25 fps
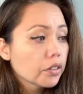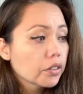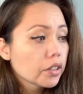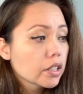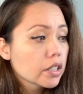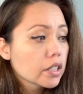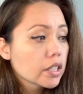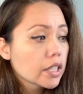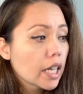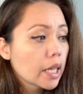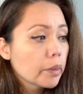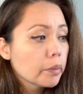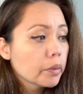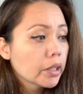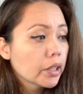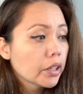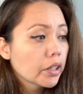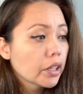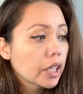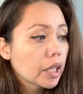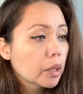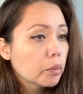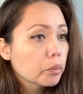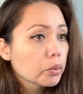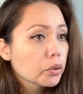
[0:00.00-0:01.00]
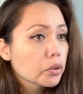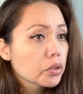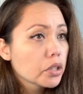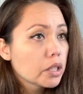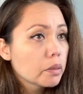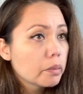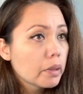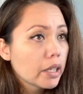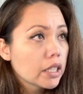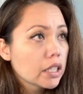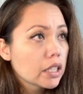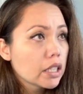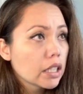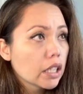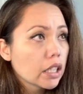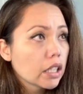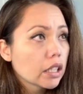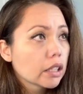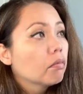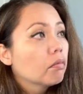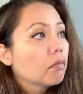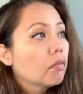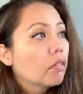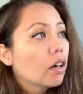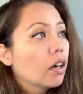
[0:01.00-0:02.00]
this tab here, April
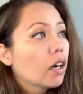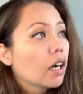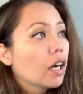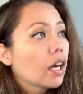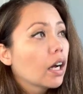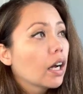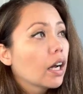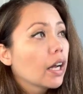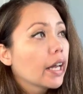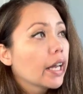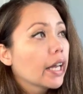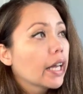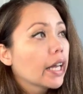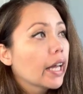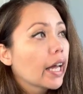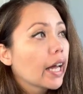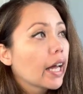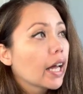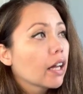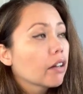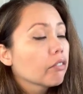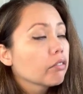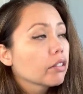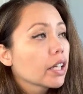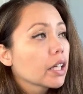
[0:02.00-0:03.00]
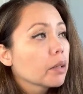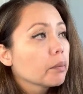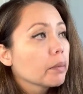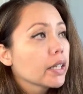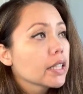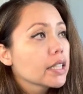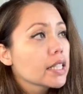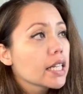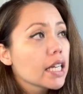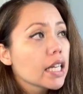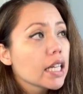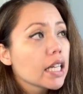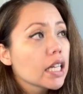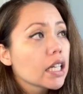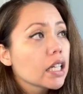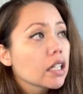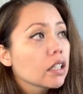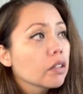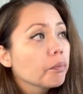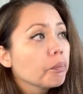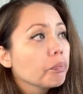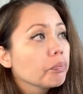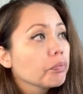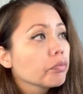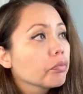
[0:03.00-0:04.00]
spending. I have like my date,